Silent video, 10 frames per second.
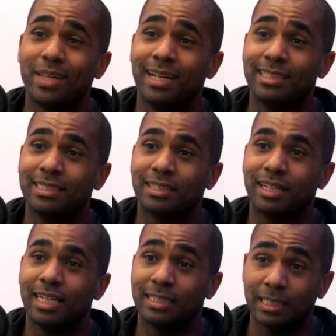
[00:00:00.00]
it's
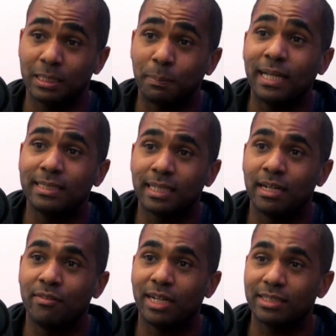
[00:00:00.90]

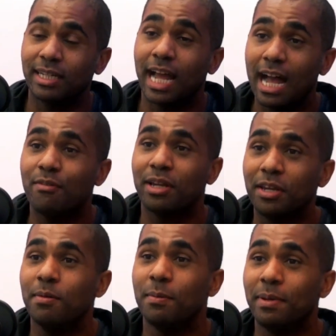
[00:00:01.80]
expensive actually having
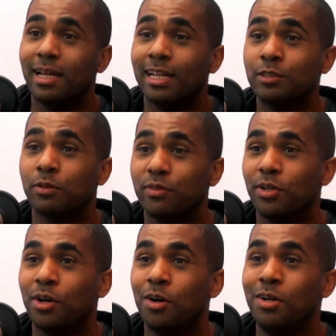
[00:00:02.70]
human beings
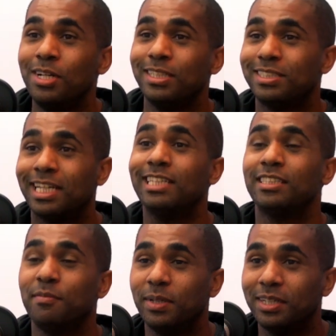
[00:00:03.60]
review tens
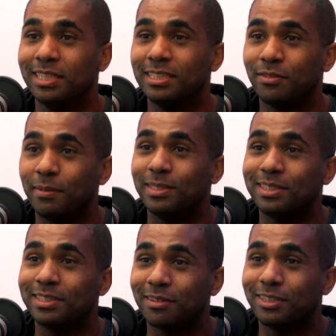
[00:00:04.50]
of millions of
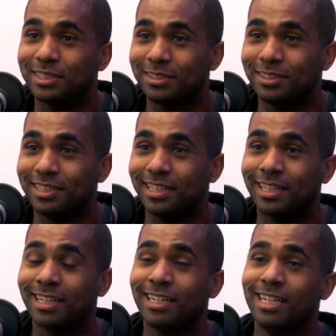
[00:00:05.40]
images every single
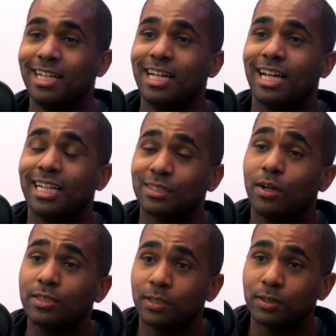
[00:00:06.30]
year. Mm-hmm. It's
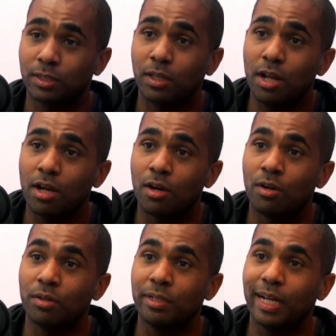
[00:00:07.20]
also
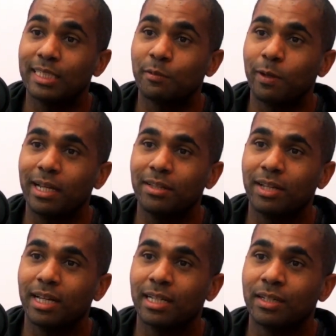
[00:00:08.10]
slow. You had to wait
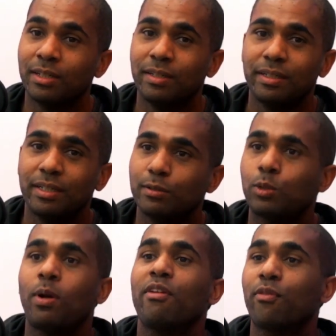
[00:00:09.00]
like, you know,
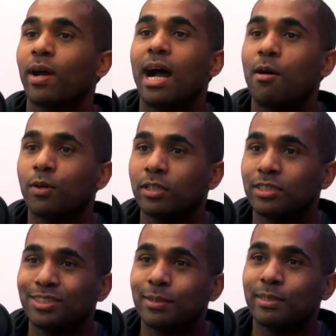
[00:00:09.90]
24
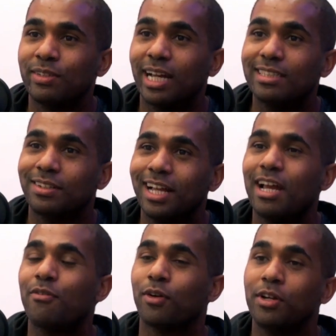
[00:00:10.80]
hours in terms of an
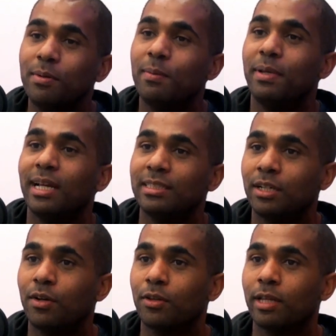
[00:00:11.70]
SLA for a human being to
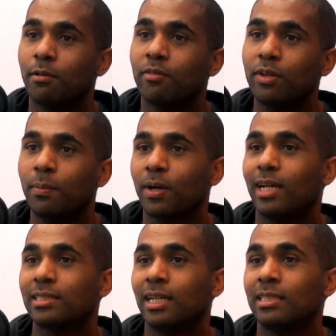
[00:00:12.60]
go through that review
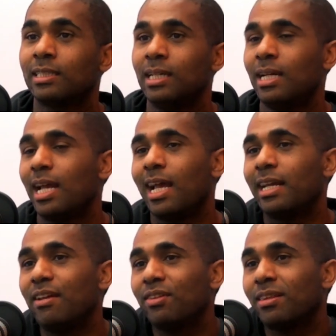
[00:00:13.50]
process.
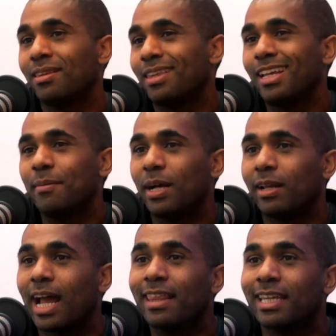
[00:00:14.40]
And even thinking
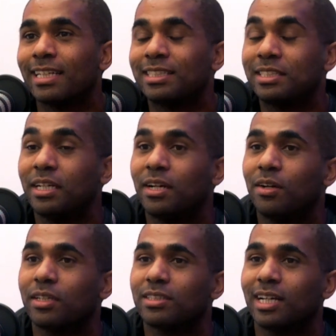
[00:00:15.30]
about ethics, you
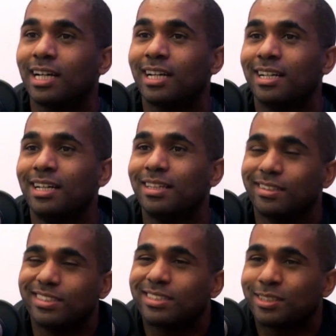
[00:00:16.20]
know, there's
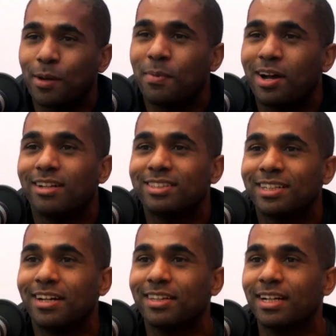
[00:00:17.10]
just some
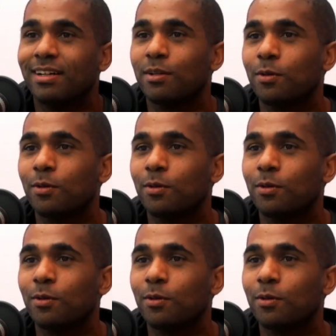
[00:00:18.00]
content out there in the